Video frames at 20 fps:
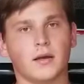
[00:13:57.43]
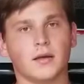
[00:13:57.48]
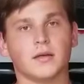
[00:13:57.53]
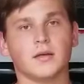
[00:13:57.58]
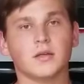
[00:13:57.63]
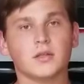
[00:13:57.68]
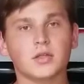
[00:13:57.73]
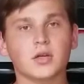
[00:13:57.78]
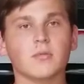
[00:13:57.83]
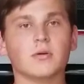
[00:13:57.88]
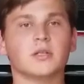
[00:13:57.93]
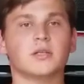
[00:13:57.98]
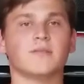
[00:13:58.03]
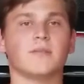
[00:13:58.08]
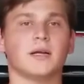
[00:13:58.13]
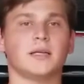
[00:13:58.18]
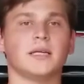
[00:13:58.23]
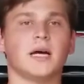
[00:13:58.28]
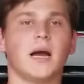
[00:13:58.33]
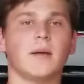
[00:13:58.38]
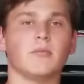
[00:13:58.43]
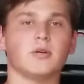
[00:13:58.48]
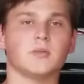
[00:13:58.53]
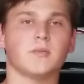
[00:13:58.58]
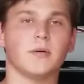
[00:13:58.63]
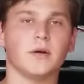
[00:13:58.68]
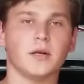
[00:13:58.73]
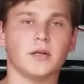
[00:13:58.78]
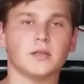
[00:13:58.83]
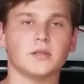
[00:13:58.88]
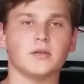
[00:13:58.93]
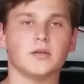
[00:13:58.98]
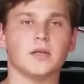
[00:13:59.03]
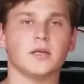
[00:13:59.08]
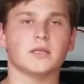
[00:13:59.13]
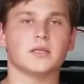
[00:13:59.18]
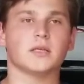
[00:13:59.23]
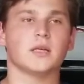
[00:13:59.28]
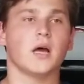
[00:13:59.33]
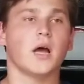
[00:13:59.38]
so much of my time was put into
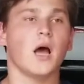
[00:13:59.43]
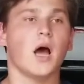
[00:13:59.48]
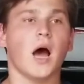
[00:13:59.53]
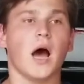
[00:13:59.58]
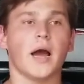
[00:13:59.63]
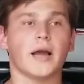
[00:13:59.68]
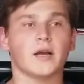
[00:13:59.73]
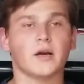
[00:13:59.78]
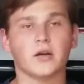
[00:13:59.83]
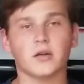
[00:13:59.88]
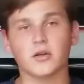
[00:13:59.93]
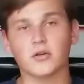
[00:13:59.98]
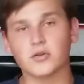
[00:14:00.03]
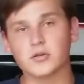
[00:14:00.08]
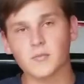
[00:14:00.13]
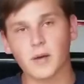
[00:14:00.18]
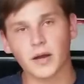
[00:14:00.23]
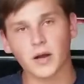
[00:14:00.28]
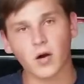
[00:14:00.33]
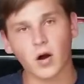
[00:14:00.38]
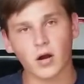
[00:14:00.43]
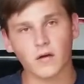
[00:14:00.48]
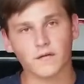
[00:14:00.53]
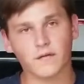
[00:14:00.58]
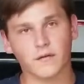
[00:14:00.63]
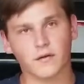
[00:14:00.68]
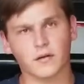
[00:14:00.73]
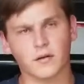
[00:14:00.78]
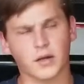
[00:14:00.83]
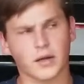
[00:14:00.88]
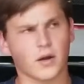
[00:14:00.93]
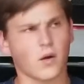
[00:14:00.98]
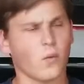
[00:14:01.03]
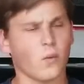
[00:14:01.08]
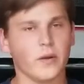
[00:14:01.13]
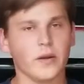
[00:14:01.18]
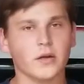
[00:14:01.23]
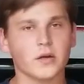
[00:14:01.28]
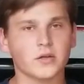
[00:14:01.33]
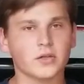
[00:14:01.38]
this. I couldn't use my car for like a
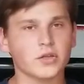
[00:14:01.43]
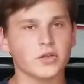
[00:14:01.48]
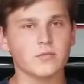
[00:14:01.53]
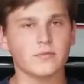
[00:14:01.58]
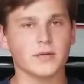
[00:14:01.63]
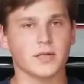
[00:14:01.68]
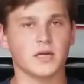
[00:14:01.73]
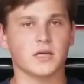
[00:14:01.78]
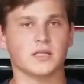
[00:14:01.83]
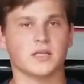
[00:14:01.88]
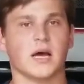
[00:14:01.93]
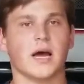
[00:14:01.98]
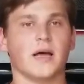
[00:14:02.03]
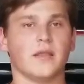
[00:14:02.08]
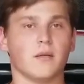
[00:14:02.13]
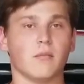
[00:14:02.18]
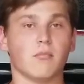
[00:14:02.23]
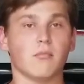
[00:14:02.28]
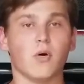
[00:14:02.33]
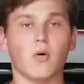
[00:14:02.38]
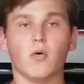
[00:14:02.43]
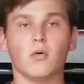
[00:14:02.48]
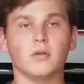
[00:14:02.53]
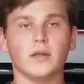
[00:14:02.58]
week or two because I had the mold,